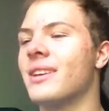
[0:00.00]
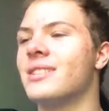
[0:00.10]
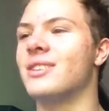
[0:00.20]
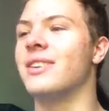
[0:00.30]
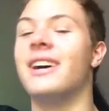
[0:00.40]

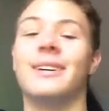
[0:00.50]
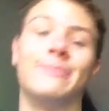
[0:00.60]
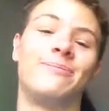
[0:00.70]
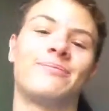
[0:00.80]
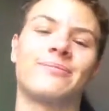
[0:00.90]
So yeah,
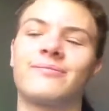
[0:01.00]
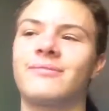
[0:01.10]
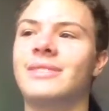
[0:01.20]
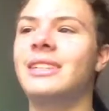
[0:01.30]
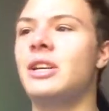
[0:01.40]

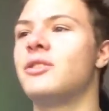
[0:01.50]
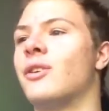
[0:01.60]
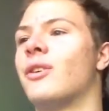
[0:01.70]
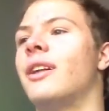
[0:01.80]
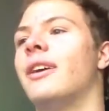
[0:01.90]

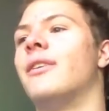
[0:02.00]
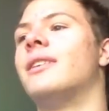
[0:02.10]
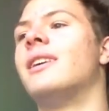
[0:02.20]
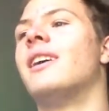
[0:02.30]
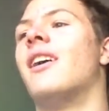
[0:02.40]
Solgaleo.
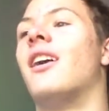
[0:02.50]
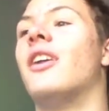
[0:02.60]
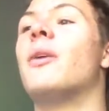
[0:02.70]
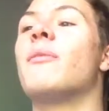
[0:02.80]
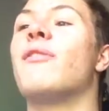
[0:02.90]

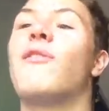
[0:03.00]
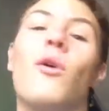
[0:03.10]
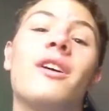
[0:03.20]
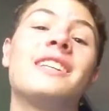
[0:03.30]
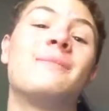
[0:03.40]
Number
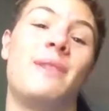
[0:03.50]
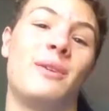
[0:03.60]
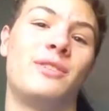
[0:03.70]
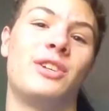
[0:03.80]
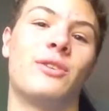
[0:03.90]
4 is
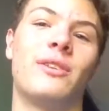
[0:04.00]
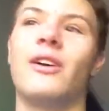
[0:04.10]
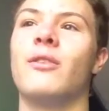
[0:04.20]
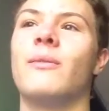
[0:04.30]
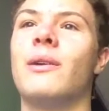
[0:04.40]
Mewtwo. Now
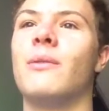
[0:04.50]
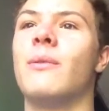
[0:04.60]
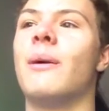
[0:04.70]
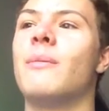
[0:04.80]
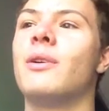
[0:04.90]
you may
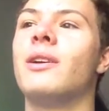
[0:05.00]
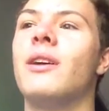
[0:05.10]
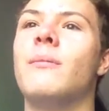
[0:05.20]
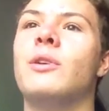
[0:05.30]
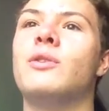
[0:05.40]
remember,
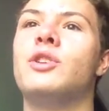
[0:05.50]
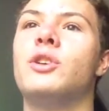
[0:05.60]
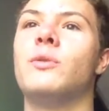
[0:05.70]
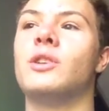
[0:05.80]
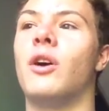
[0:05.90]

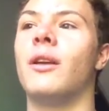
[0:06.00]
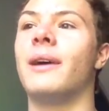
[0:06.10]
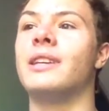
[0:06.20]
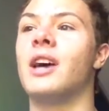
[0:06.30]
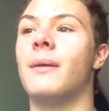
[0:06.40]
Mewtwo was on
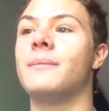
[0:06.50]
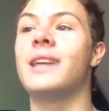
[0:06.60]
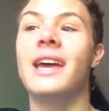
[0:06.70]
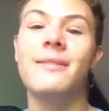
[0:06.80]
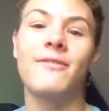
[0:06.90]
my top
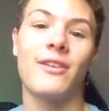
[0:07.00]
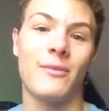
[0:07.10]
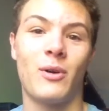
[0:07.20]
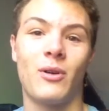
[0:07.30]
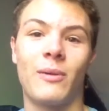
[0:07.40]
10
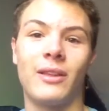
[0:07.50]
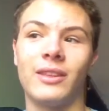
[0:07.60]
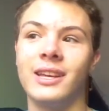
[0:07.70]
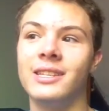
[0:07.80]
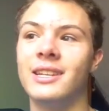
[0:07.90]
favorite Pokemon
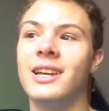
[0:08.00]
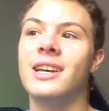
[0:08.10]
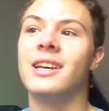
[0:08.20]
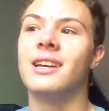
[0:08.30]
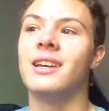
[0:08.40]
list.
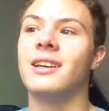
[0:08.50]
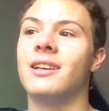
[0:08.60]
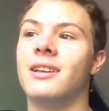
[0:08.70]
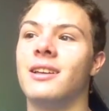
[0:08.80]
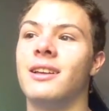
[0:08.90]

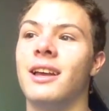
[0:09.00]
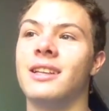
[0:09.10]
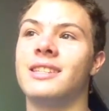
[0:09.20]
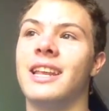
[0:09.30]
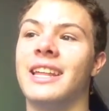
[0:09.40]

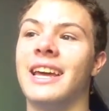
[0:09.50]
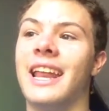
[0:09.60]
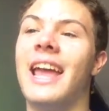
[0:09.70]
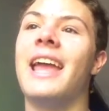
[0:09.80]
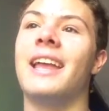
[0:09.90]
That's sitting
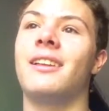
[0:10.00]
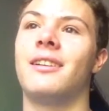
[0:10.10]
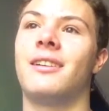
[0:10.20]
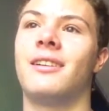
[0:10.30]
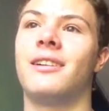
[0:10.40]
at 8.
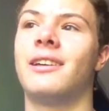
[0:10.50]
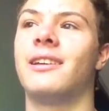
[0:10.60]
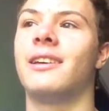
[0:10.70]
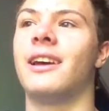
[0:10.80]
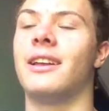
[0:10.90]

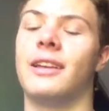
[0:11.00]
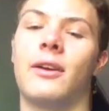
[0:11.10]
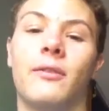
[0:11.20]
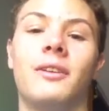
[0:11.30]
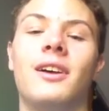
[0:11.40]
I had to
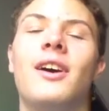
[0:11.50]
count.